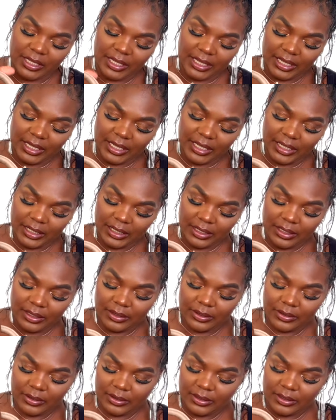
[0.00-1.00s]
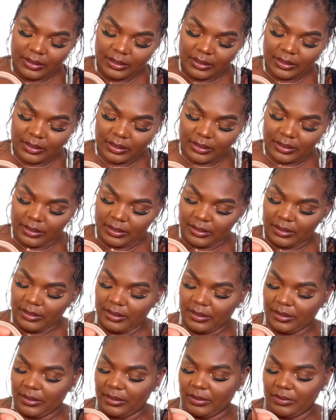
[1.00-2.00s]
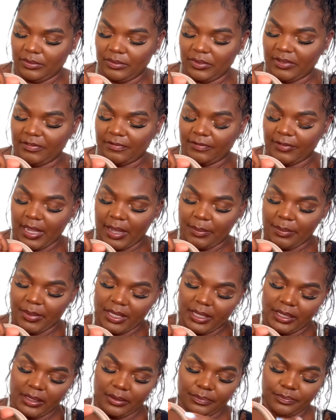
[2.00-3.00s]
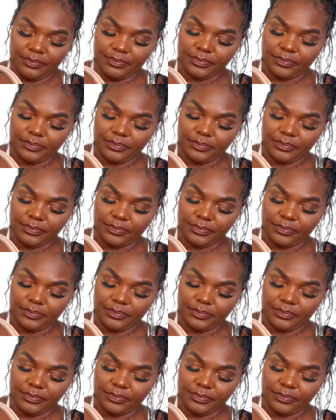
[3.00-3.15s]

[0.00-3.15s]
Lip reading: in with the flap in.